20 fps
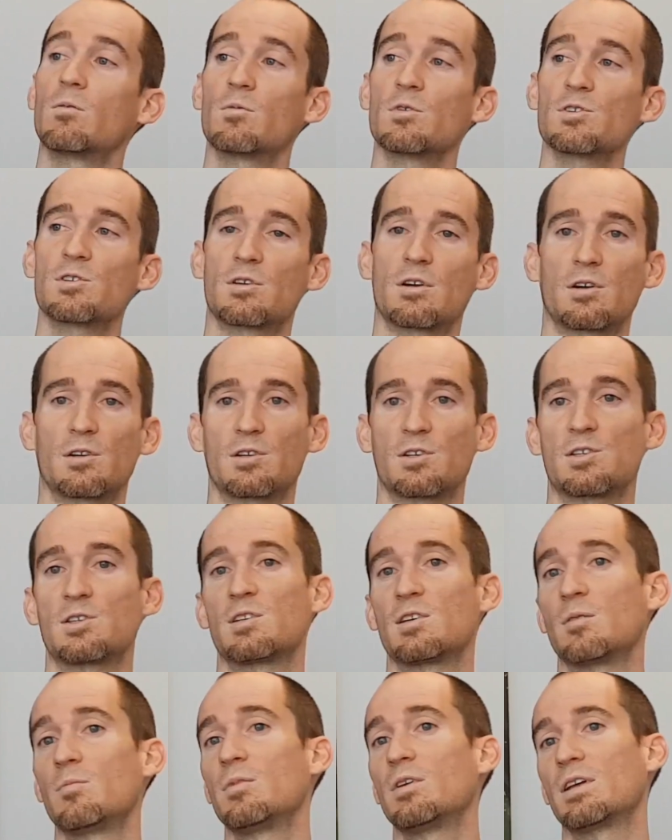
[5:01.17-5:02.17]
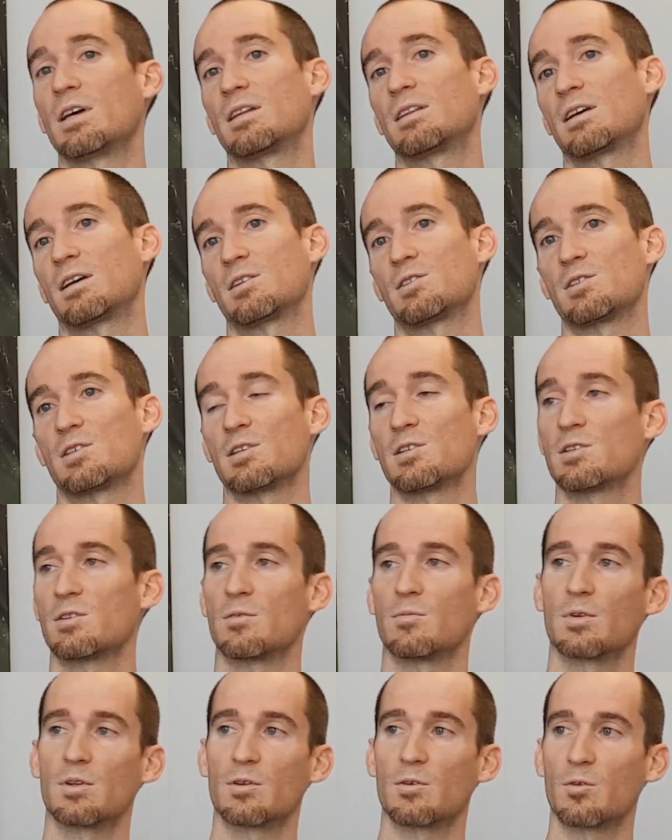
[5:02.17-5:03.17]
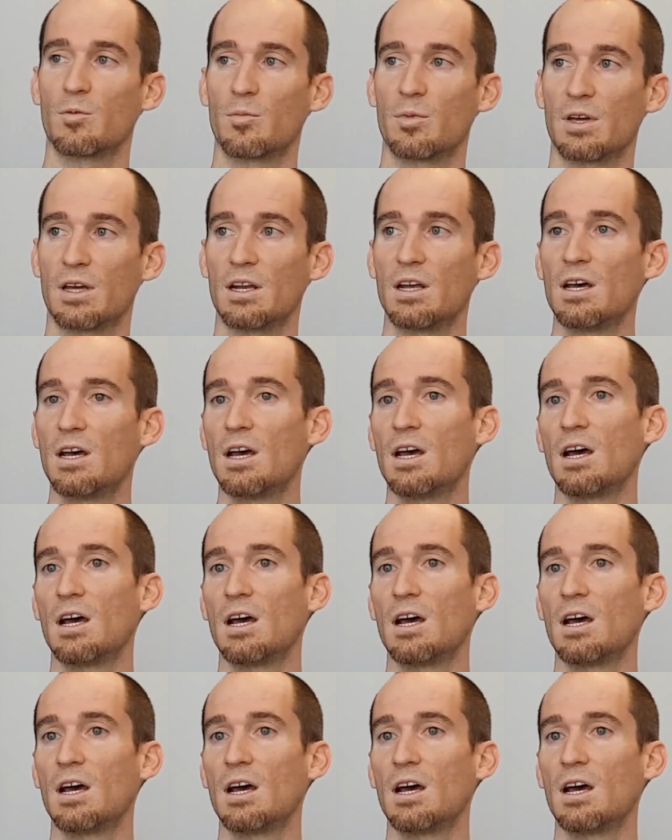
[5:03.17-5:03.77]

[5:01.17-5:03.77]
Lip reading: and we'll start to stimulate that system a little bit